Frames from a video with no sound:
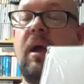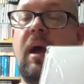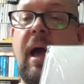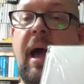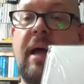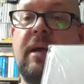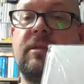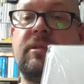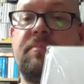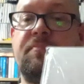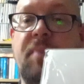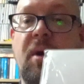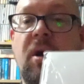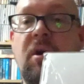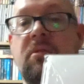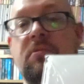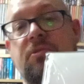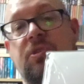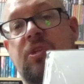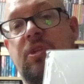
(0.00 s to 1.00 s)
as
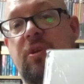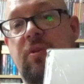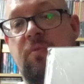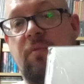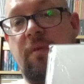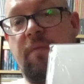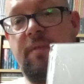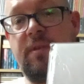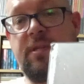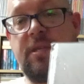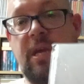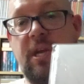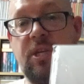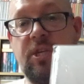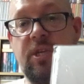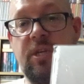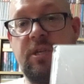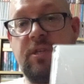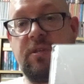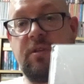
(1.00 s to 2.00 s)
part two of the
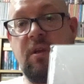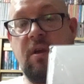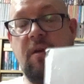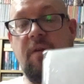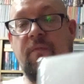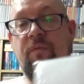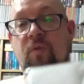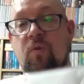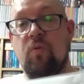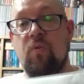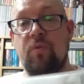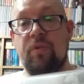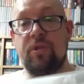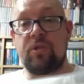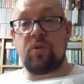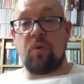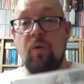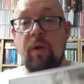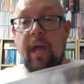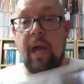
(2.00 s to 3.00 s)
sessions for the
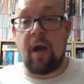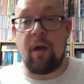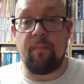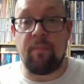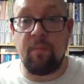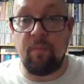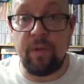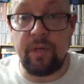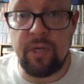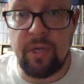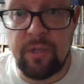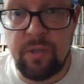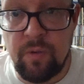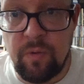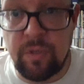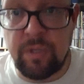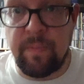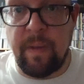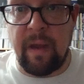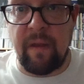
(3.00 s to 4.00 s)
Toy album, which I
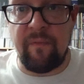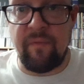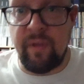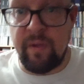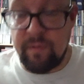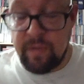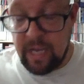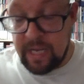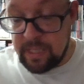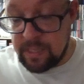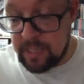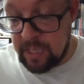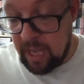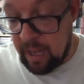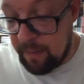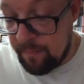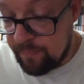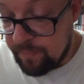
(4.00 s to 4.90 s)
talked about a few days ago.